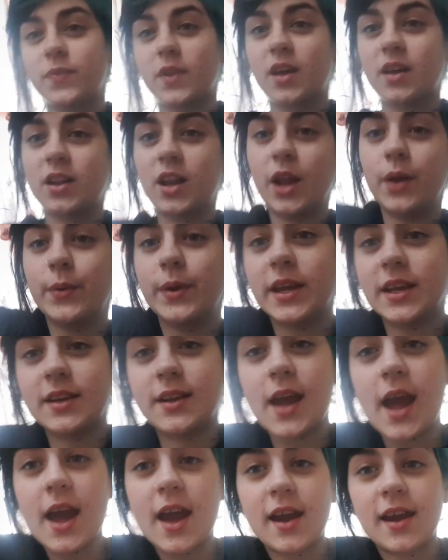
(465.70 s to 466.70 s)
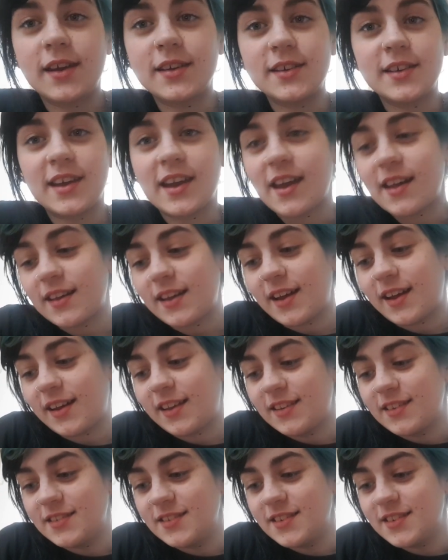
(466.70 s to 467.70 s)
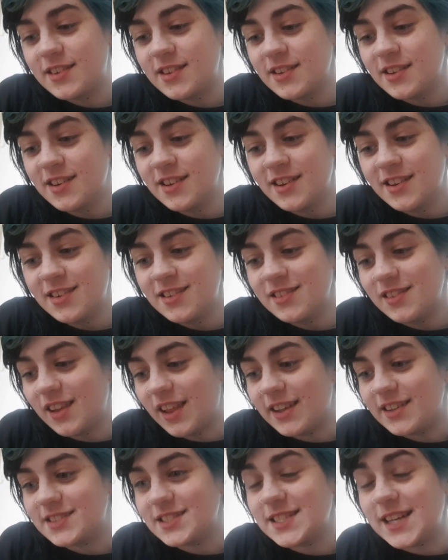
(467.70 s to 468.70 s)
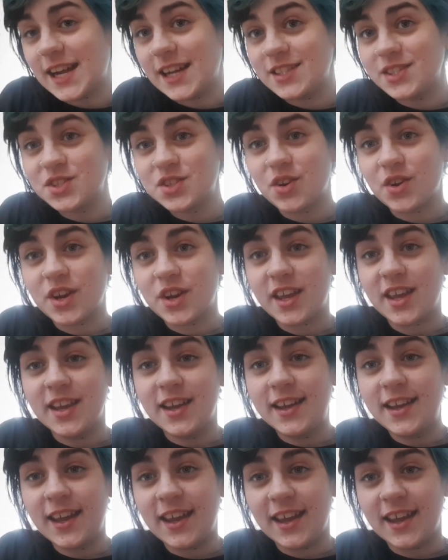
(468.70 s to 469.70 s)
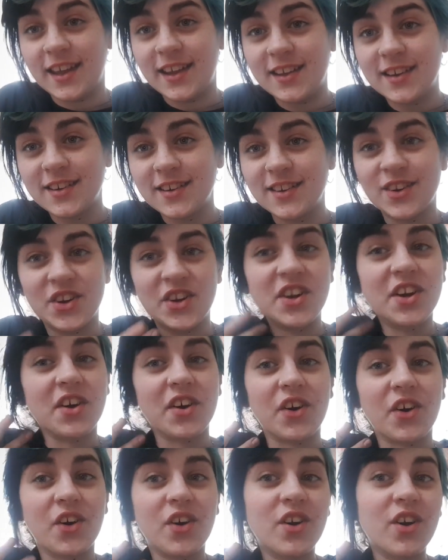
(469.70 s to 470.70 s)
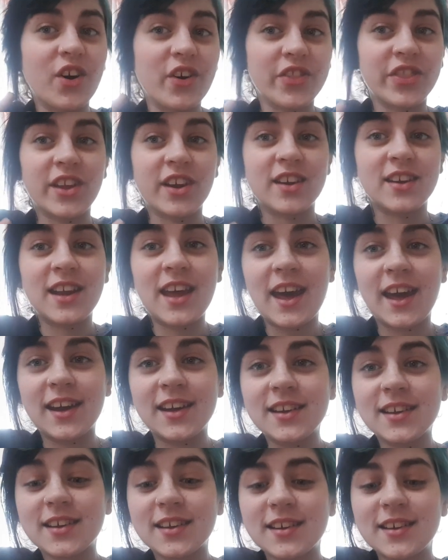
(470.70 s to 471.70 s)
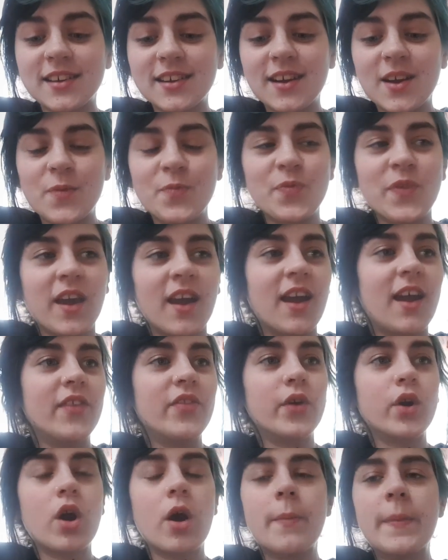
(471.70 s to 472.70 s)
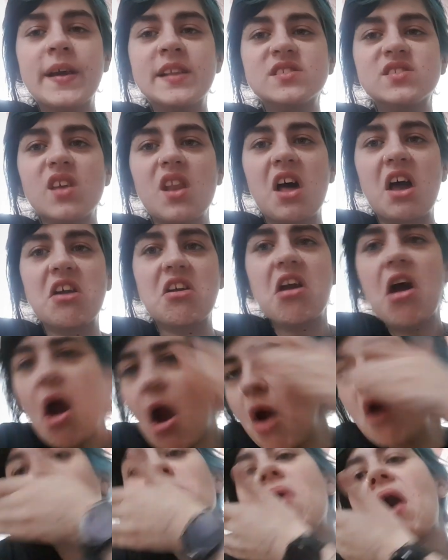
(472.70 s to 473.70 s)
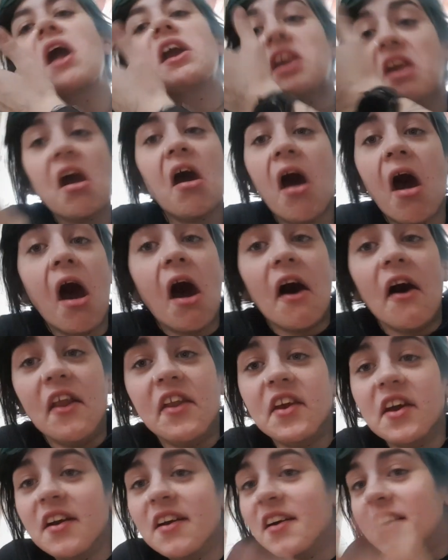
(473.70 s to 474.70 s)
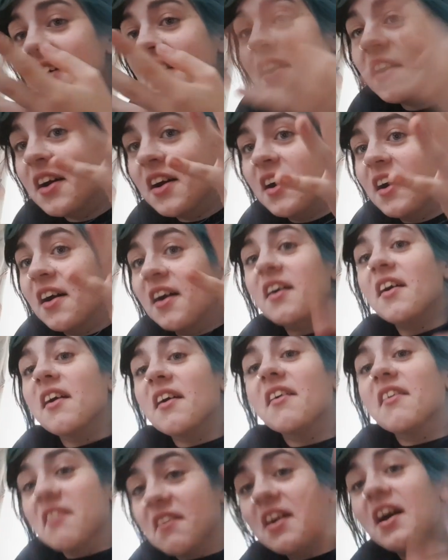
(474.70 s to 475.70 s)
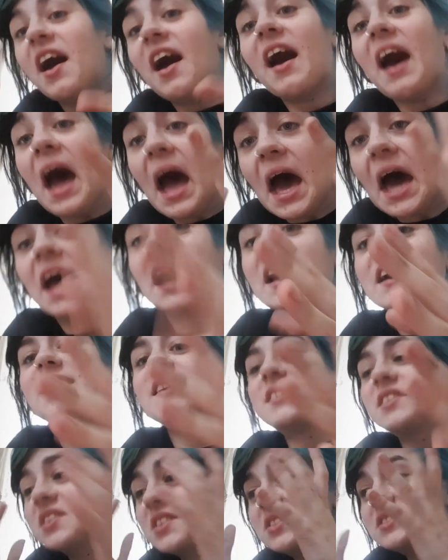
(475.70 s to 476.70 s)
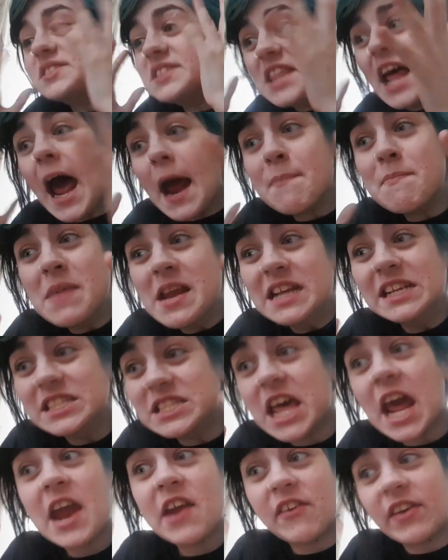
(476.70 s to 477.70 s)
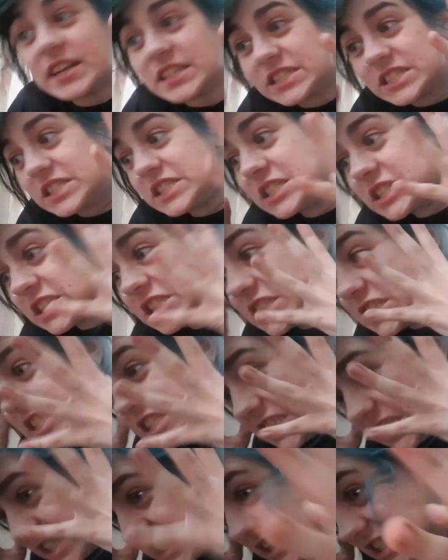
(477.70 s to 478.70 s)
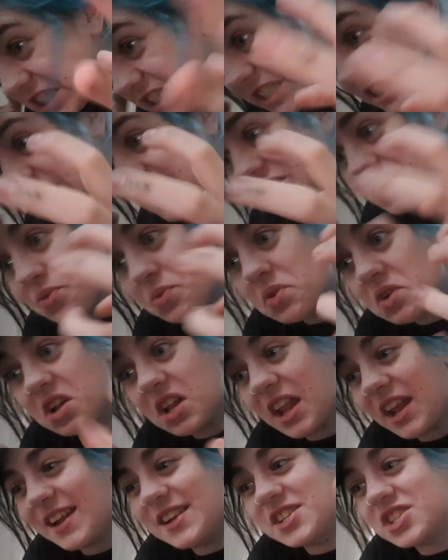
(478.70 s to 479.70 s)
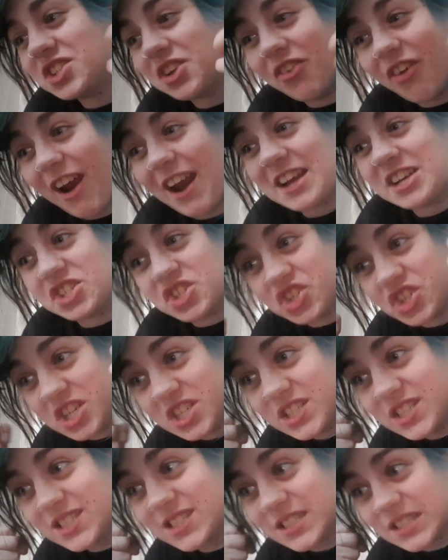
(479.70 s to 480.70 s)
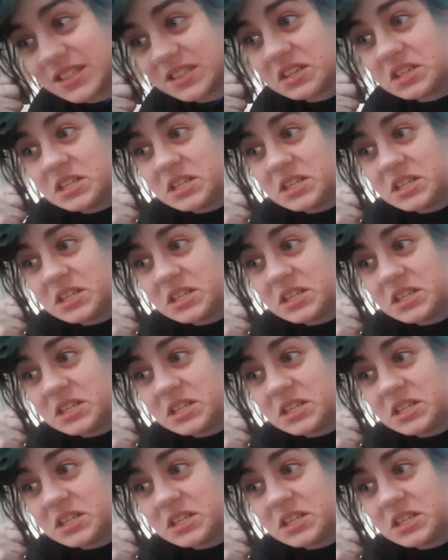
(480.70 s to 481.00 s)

Chloe and Nan, and, like, Nan's got a hickey on their neck, and the comments are like, oh my god! Ah! That means they had sexual interactions!